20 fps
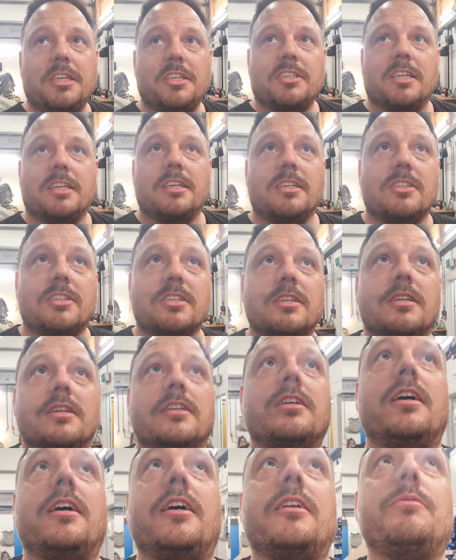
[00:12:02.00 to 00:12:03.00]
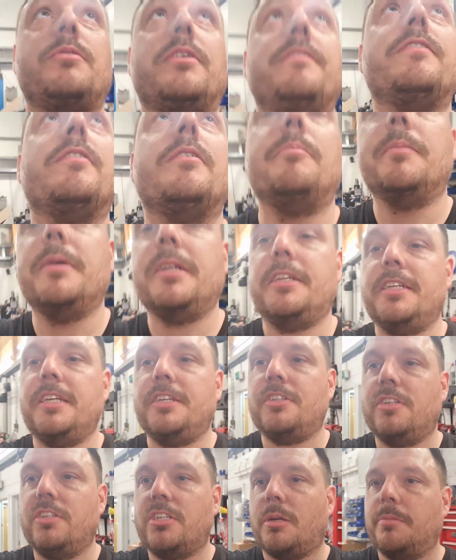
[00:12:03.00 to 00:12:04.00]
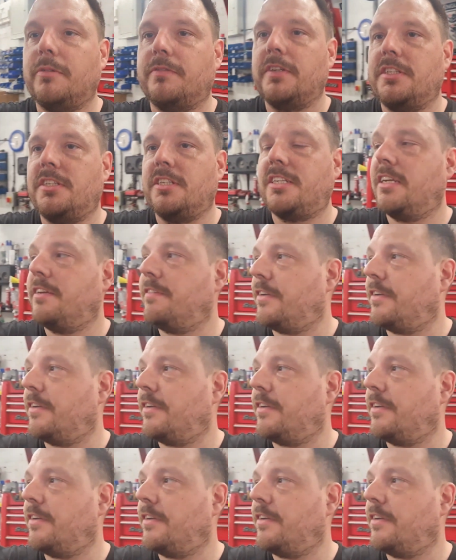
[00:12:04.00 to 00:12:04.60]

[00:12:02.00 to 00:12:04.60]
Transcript: these things, and we've made a decent job of it today,